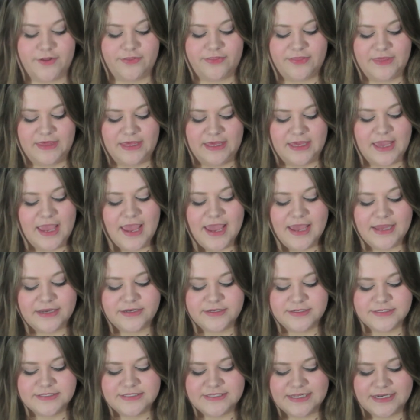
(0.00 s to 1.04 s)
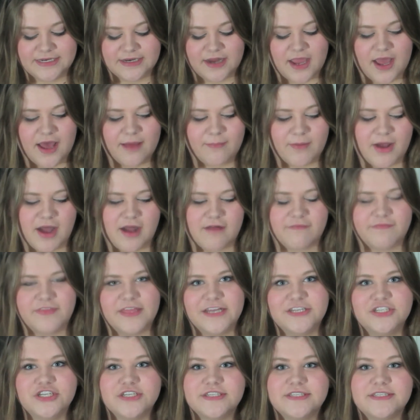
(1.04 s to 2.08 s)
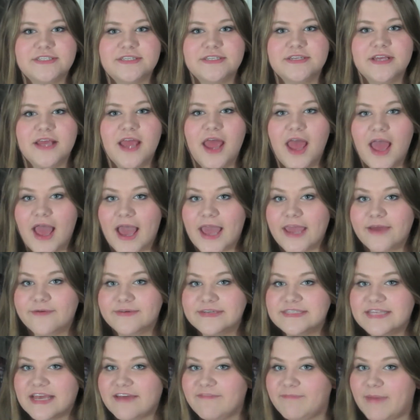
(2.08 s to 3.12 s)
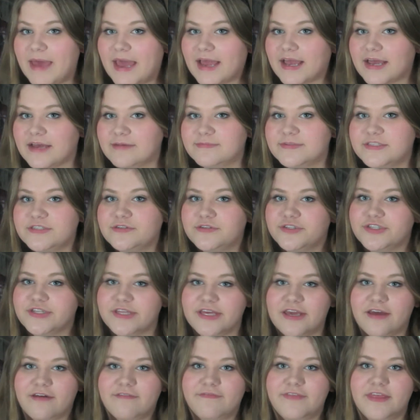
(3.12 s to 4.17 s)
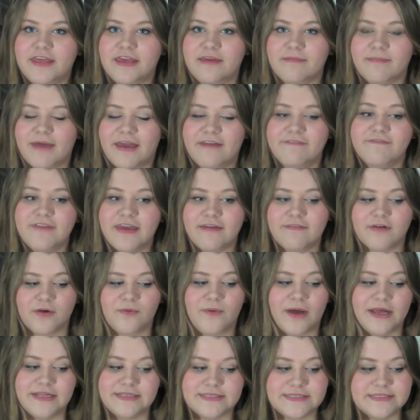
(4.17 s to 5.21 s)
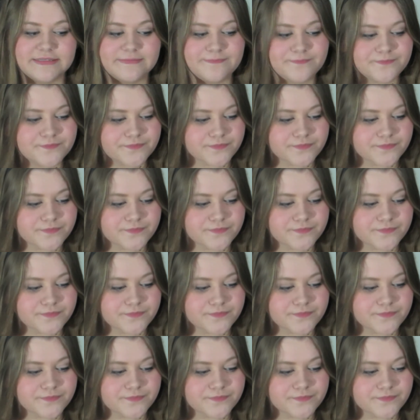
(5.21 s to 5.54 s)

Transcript: The handles tend to come off. I always have backups usually of my favorite ones.